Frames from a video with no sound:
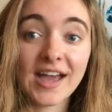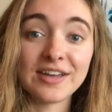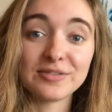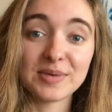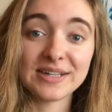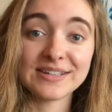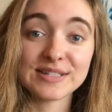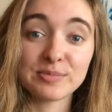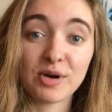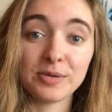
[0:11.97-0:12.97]
I have been in
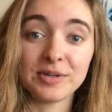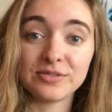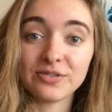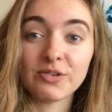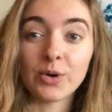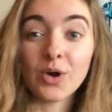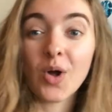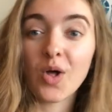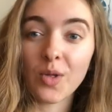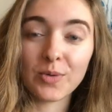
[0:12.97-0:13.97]
this apartment for
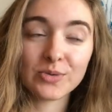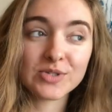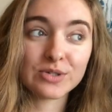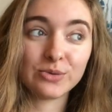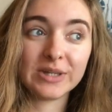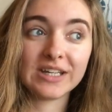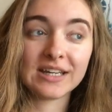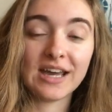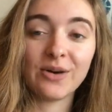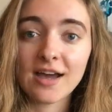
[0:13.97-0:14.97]
almost a week now.